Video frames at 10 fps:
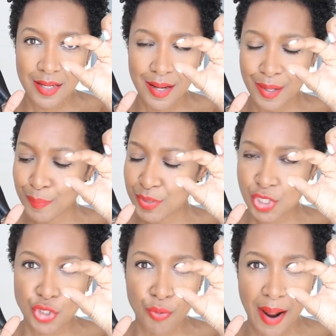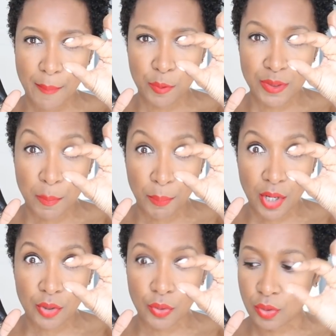um, strap with a
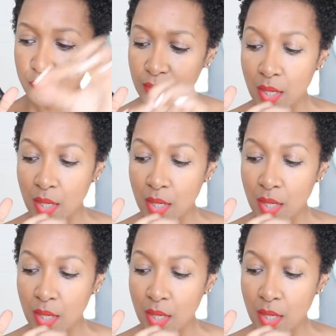buckle